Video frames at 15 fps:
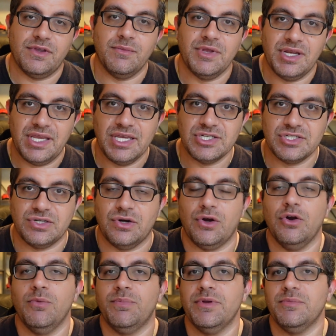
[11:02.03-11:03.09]
communication are
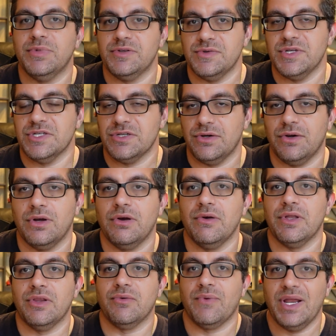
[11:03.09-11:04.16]
open between Turo
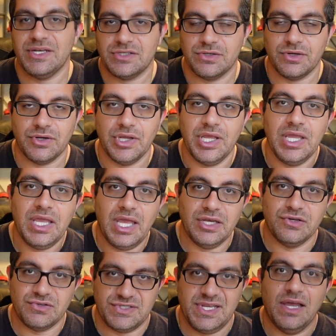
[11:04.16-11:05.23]
and the renter and
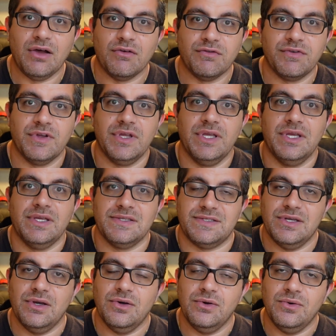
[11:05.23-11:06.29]
yourself.
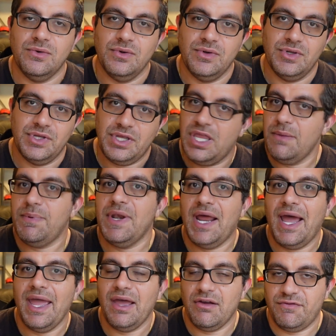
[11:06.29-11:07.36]
So keep an
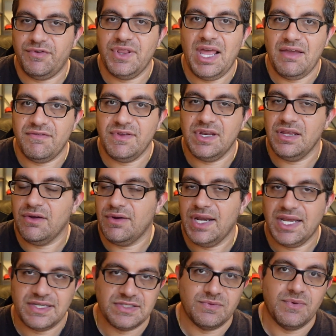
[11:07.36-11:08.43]
eye out for that video
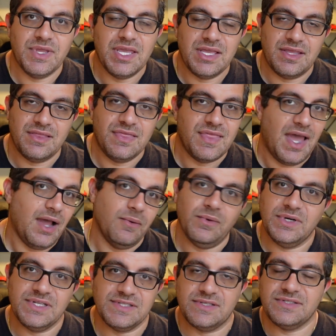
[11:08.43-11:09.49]
next week. That
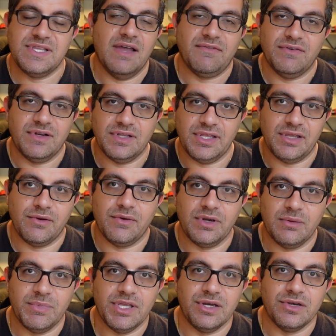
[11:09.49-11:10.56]
one is definitely going
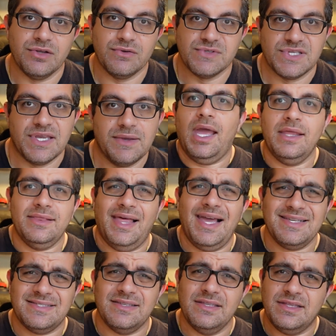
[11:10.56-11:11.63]
to be a doozy. And
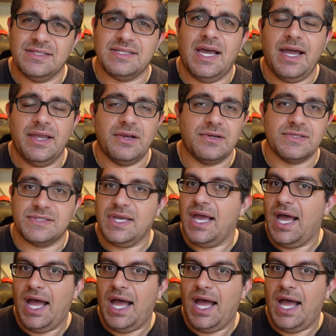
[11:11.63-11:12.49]
lastly, the tires.